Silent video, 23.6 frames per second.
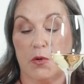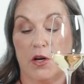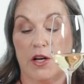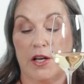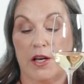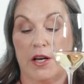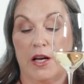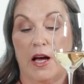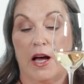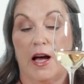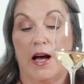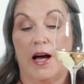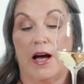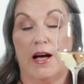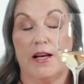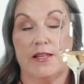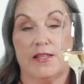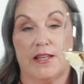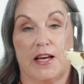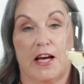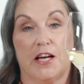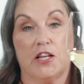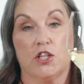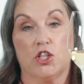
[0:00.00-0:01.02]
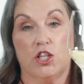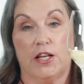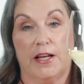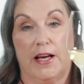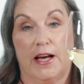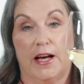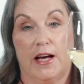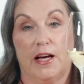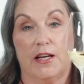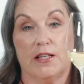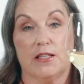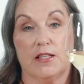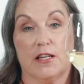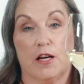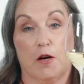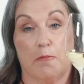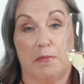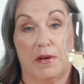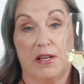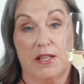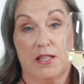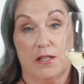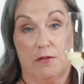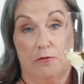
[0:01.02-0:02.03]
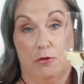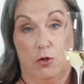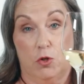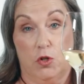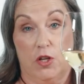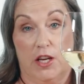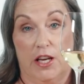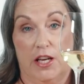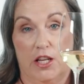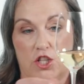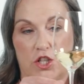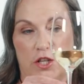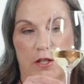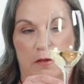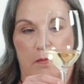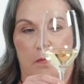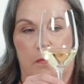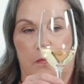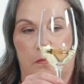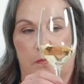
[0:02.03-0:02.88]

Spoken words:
wine has actually had a bit of oak aging.